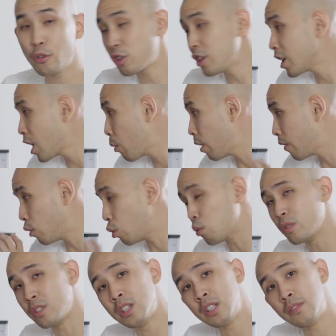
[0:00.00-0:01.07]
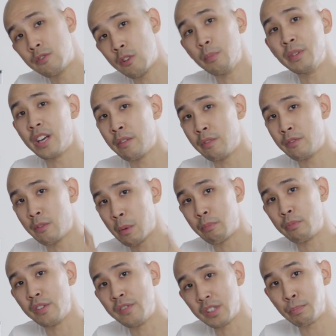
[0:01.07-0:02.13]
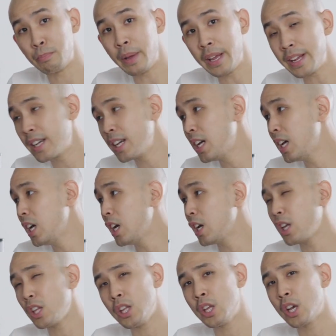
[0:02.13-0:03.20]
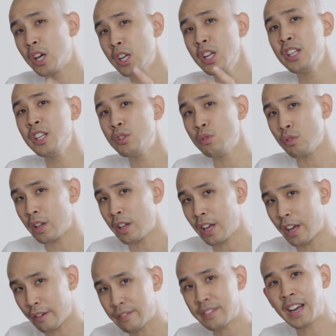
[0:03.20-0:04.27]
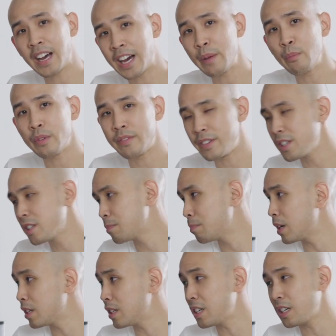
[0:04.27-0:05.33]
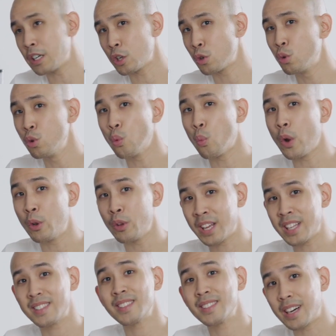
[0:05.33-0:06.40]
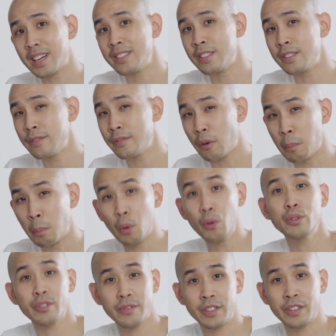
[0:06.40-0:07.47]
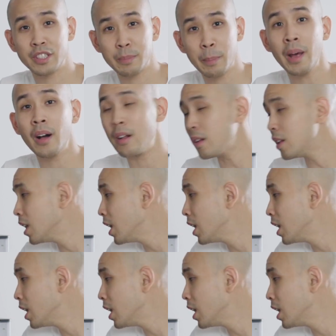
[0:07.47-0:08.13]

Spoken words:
you're trying to get rid of odor from the oven from a previous bake, you're gonna need to have time with this, but a good way to get started for most of the smell